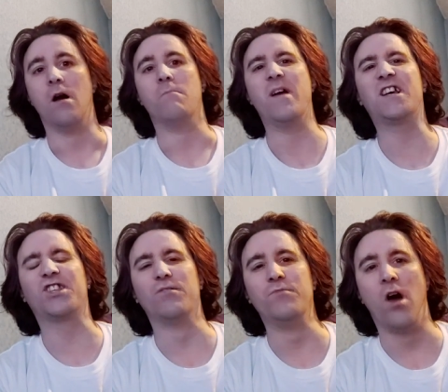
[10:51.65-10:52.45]
Make
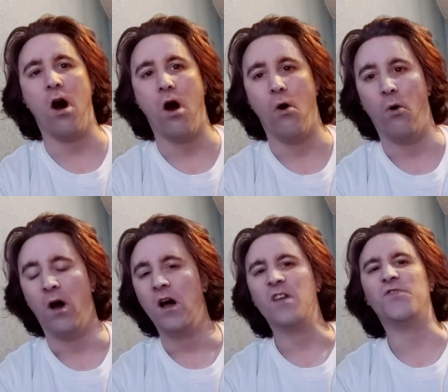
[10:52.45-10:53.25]
them
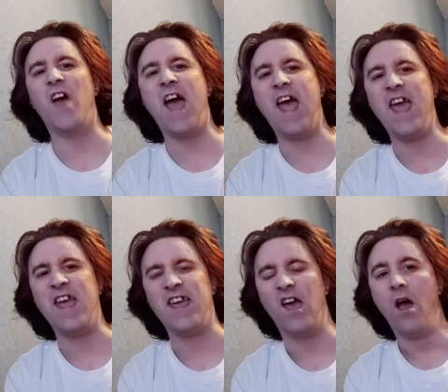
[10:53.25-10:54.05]
know
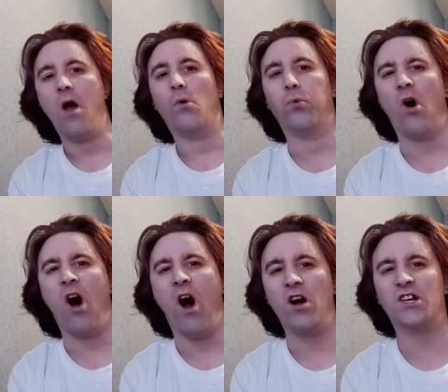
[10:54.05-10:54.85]
they
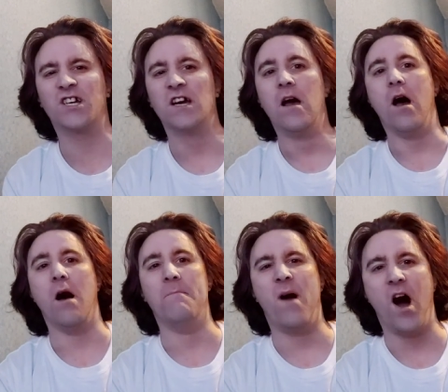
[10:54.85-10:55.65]
walk
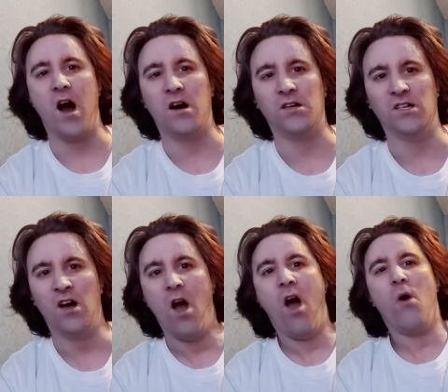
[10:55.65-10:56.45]
among
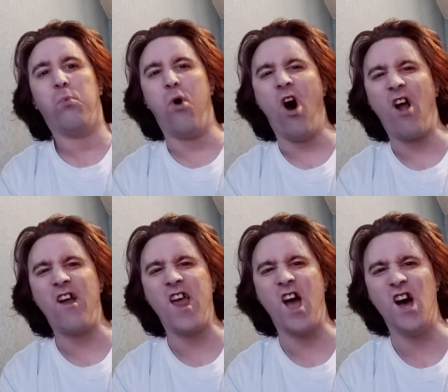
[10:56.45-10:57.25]

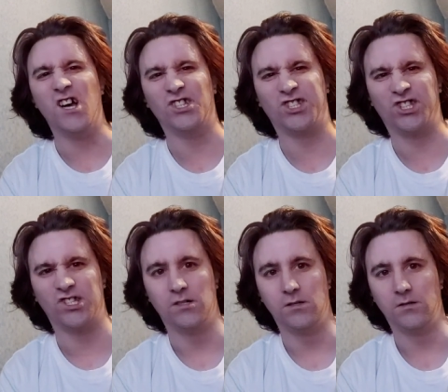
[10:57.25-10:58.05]
warriors.